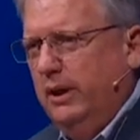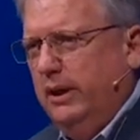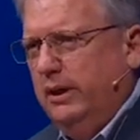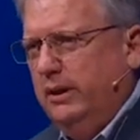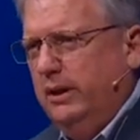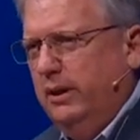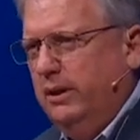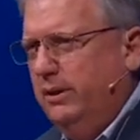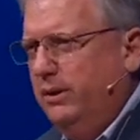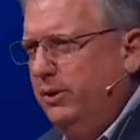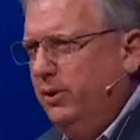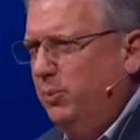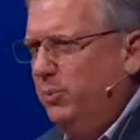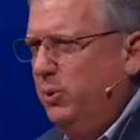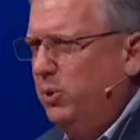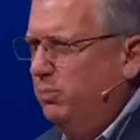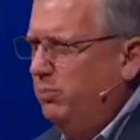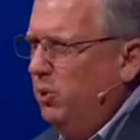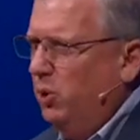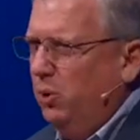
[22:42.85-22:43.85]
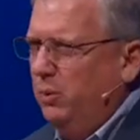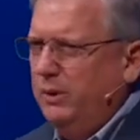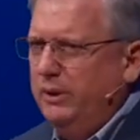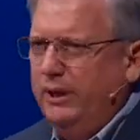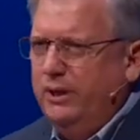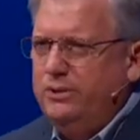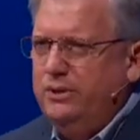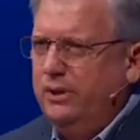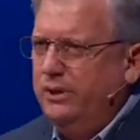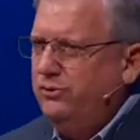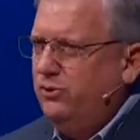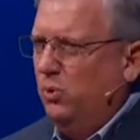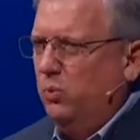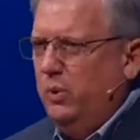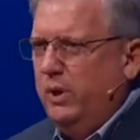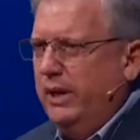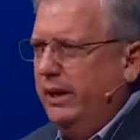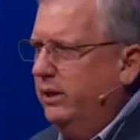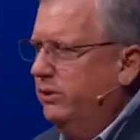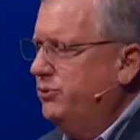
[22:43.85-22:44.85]
You know, pure religion isn't
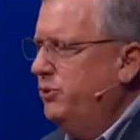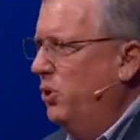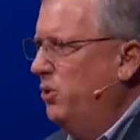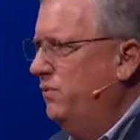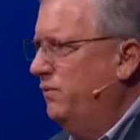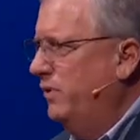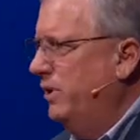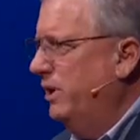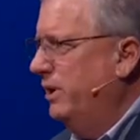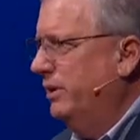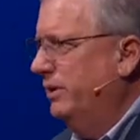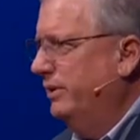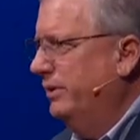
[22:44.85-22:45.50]
winning a trophy.